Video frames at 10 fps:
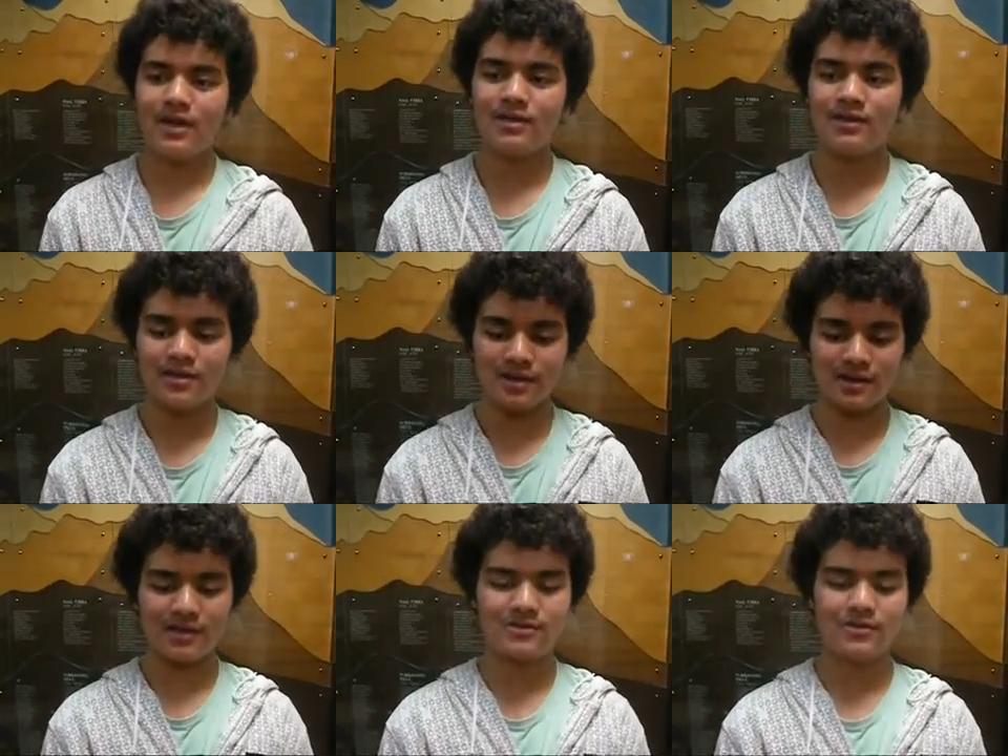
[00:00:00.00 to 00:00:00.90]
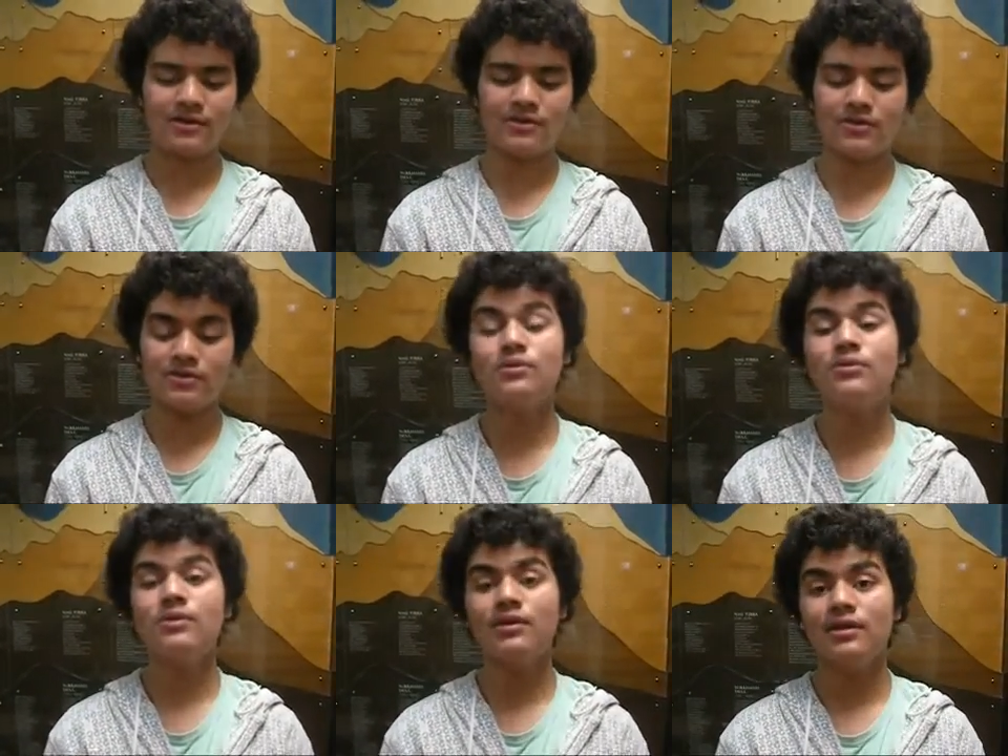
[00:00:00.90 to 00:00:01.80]
and you realize that
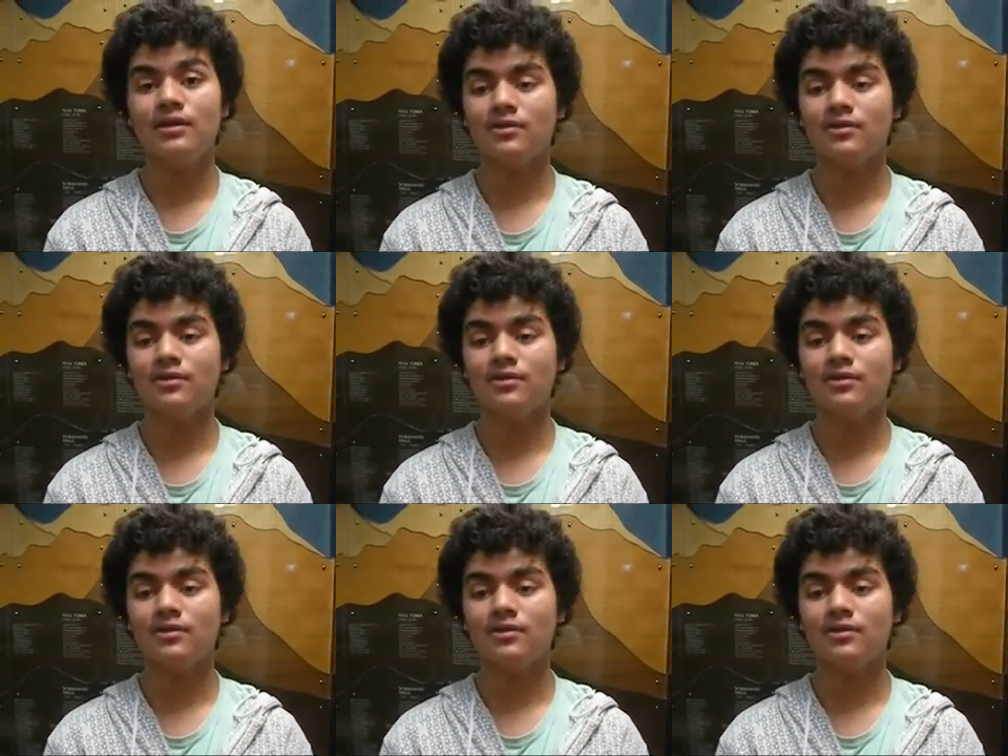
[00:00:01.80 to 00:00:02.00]
you